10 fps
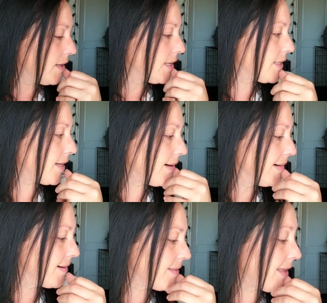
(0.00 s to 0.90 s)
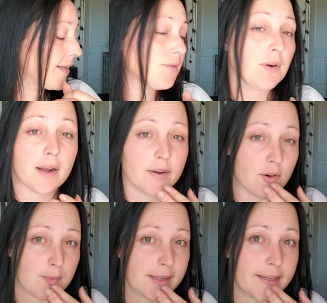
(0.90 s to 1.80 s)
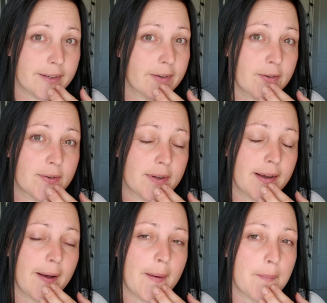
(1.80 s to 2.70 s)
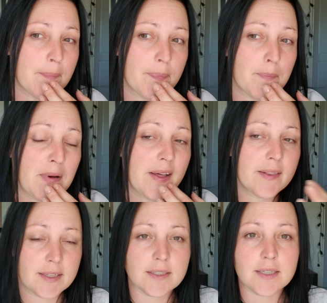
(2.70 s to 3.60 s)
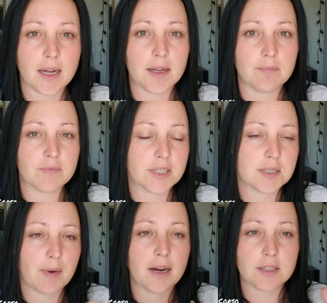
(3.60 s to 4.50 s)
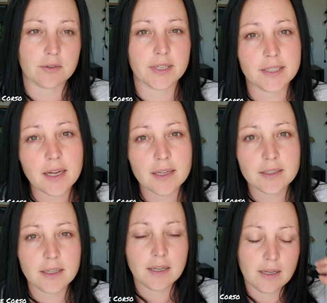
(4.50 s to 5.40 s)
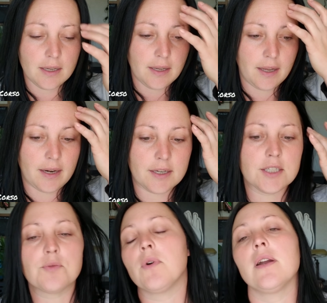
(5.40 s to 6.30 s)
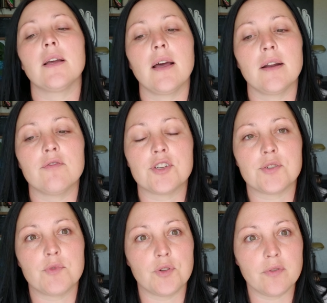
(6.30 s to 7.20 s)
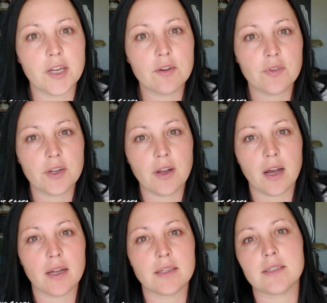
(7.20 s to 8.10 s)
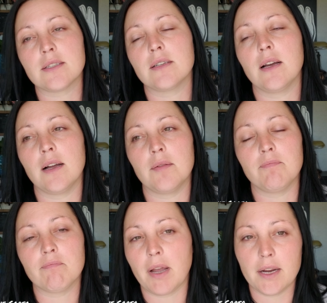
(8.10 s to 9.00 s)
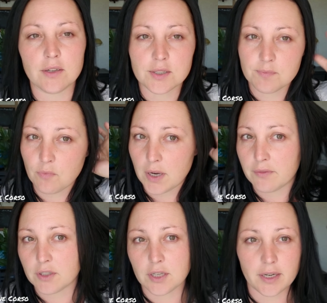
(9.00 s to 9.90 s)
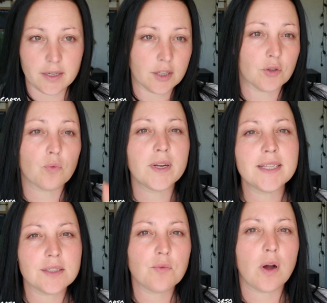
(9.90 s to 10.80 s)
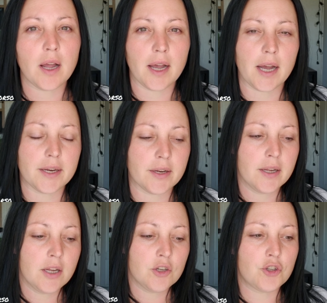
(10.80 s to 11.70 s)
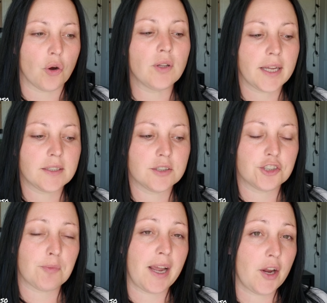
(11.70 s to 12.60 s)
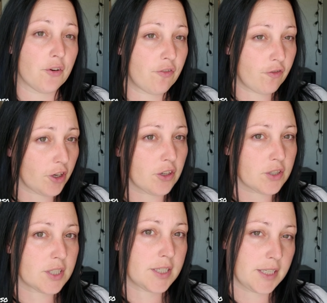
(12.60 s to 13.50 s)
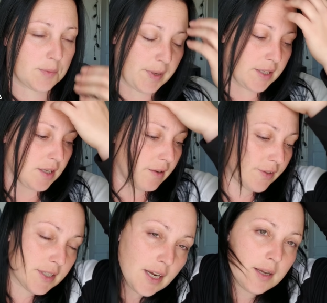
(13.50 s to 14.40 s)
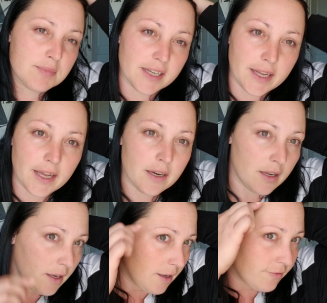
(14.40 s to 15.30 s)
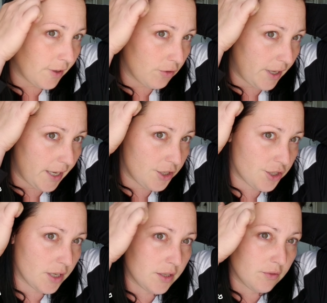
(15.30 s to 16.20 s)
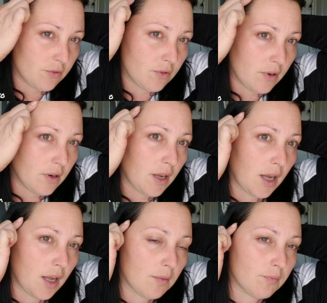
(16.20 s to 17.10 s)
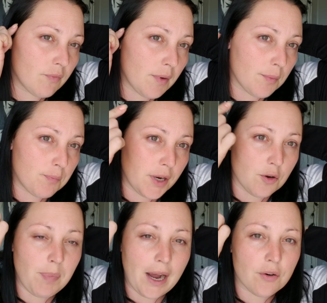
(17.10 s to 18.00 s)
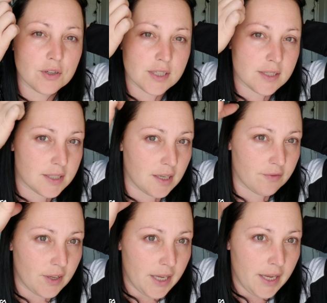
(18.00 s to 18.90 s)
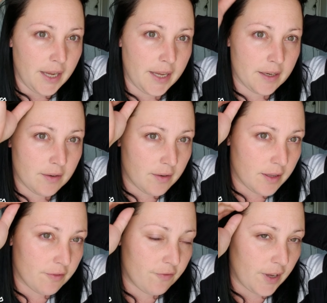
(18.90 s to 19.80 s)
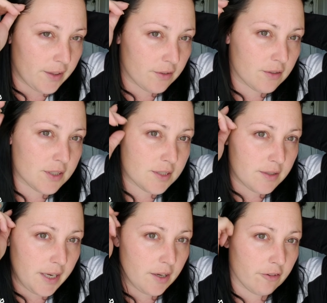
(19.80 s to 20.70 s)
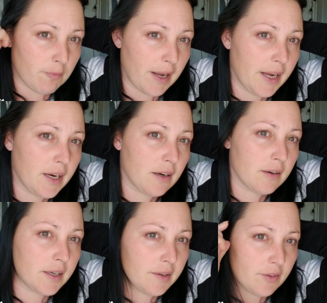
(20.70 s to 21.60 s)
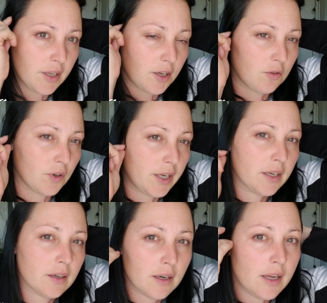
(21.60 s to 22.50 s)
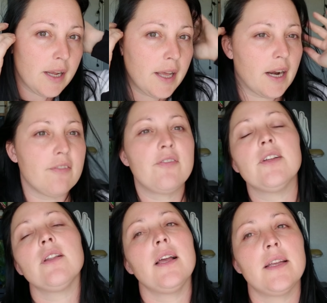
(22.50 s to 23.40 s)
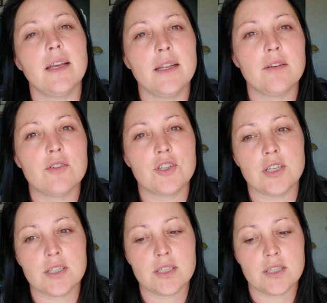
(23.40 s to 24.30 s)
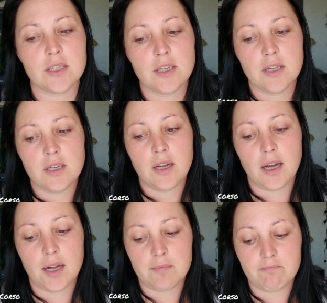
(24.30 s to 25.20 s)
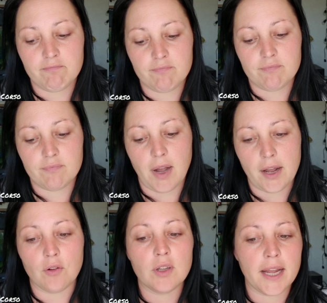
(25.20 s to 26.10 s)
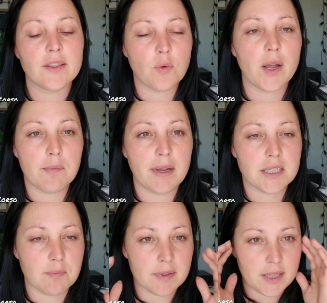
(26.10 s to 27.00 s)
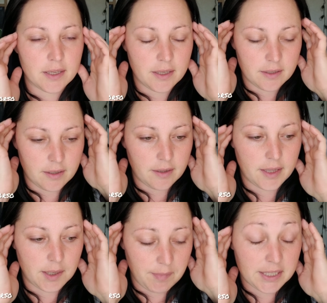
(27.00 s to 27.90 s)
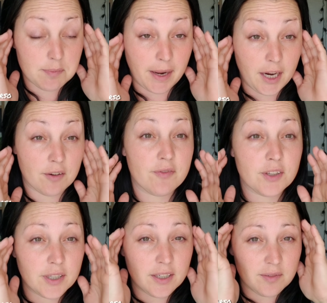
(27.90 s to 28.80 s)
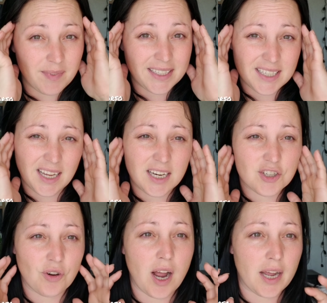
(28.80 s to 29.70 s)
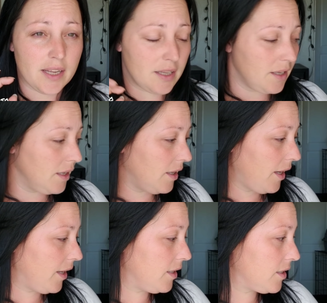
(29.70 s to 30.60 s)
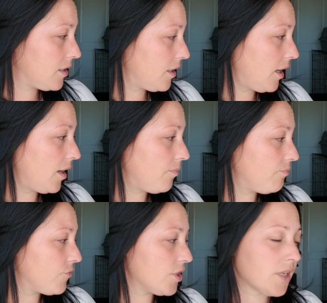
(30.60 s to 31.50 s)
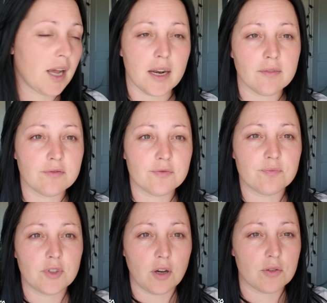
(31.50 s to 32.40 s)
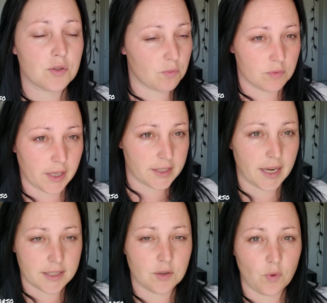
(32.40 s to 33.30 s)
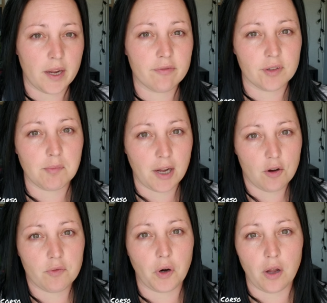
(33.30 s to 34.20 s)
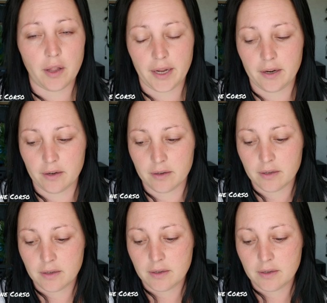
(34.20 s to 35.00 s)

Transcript: So that's what I normally do. But this time, since my hair's already done, and I just wanted to kind of just do a video for you guys, my hair's whatever, it's already done. The reason why I don't like to do my hair first is because oftentimes I get foundation and, you know, powders and stuff in the feathers here of my hair, and even like over here, and I feel like it just I don't like the way it makes it makes my hair feel here. It makes it kind of dry, and just kind of goes like takes away from my overall hair